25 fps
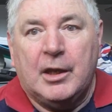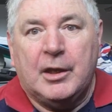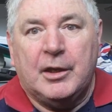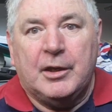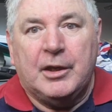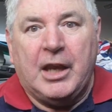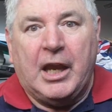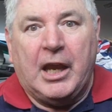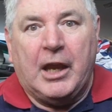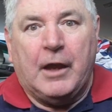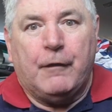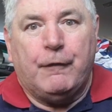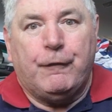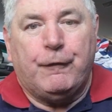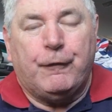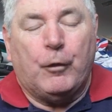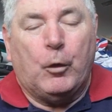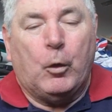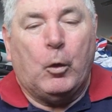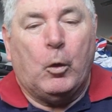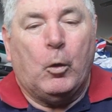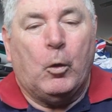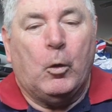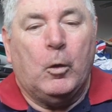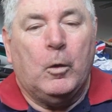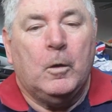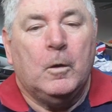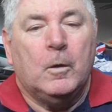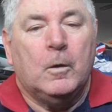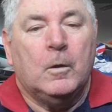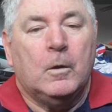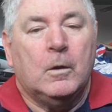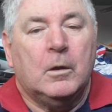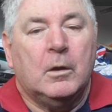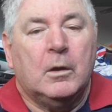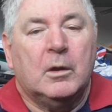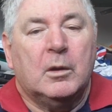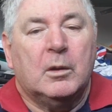Now for
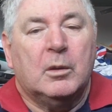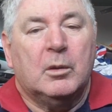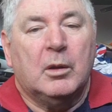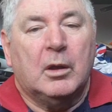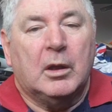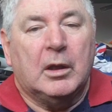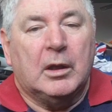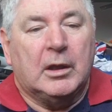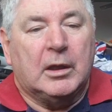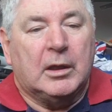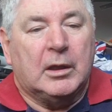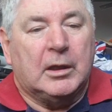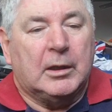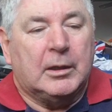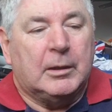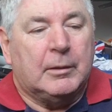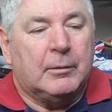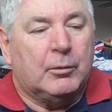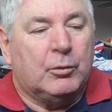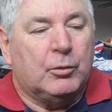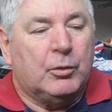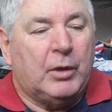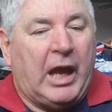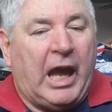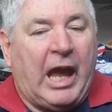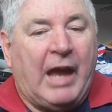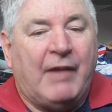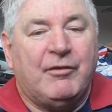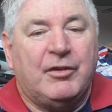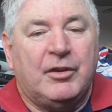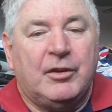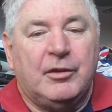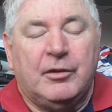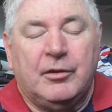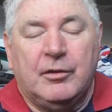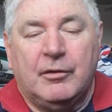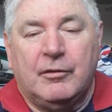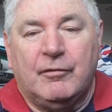
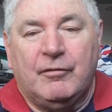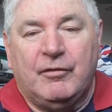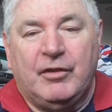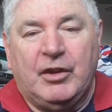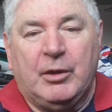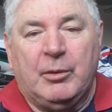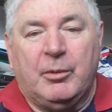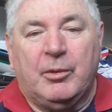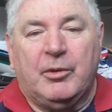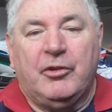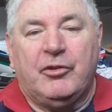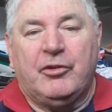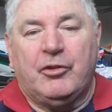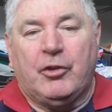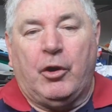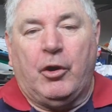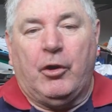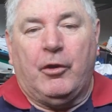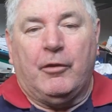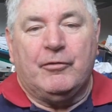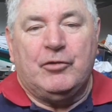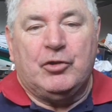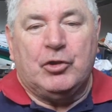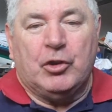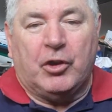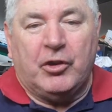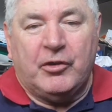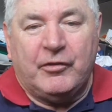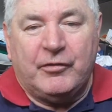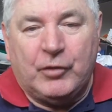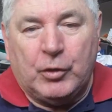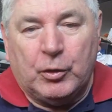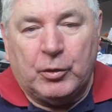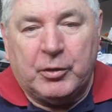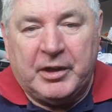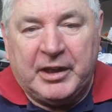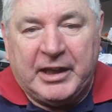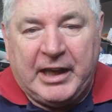avid viewers of Jive
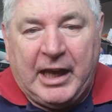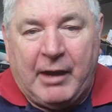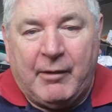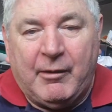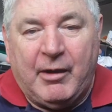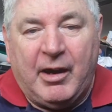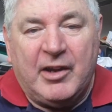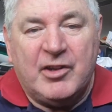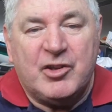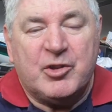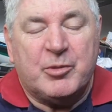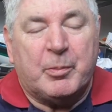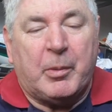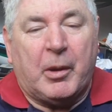Talking Garage,